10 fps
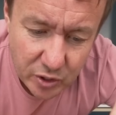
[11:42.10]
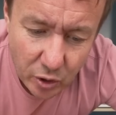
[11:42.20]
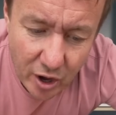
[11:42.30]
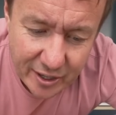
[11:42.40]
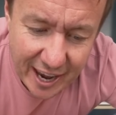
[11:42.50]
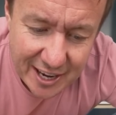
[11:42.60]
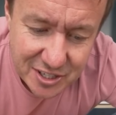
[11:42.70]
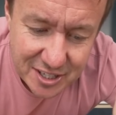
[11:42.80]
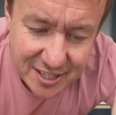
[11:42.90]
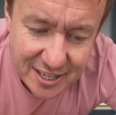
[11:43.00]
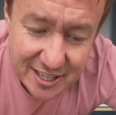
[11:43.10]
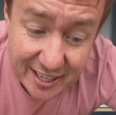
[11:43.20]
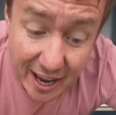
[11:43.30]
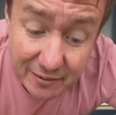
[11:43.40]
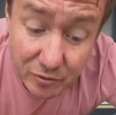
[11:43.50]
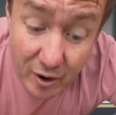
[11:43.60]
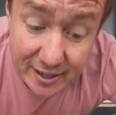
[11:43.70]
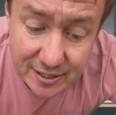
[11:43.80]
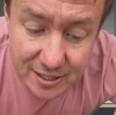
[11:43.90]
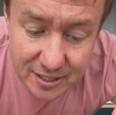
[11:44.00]
We've got our Cajun seasoning and
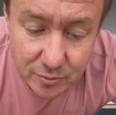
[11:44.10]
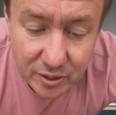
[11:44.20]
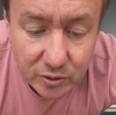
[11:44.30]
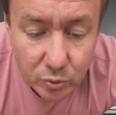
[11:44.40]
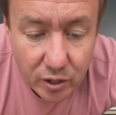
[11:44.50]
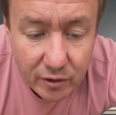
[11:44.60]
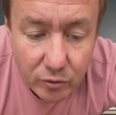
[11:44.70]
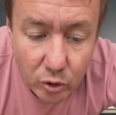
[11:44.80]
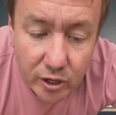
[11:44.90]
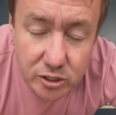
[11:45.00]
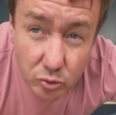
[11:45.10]
friends doing the work for us.